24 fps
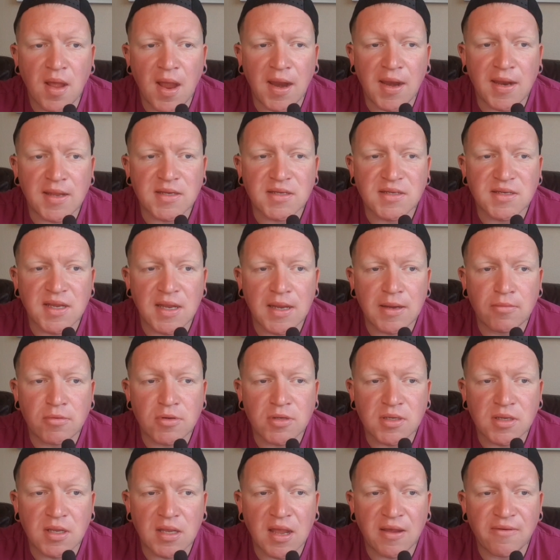NXT
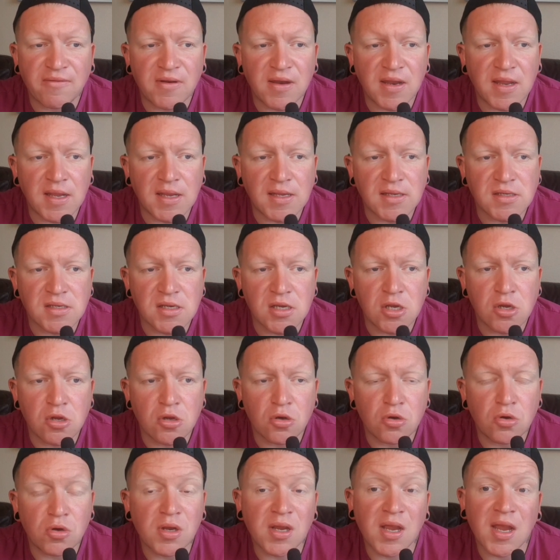was giving these
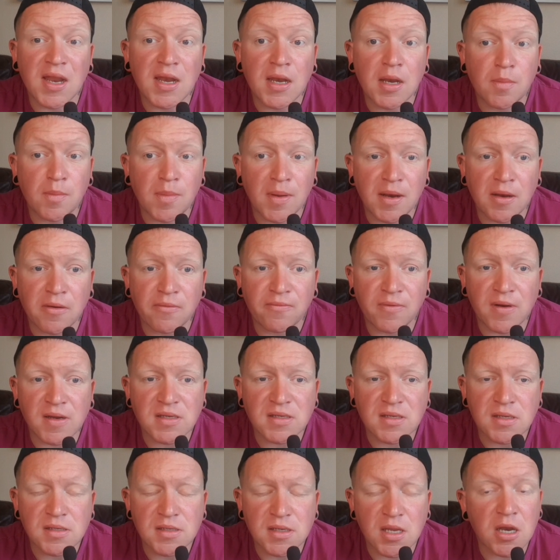young independent
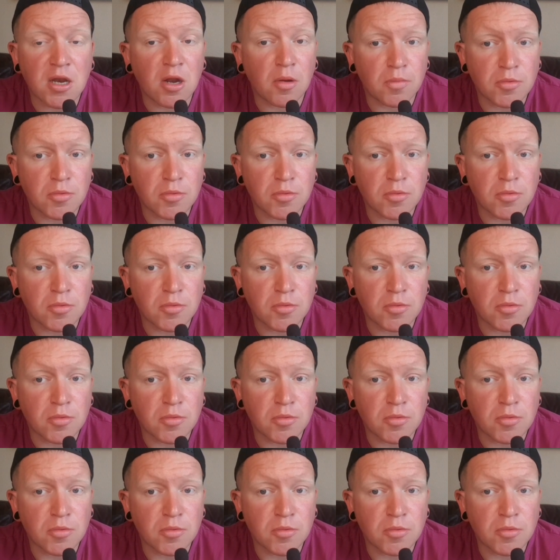wrestlers an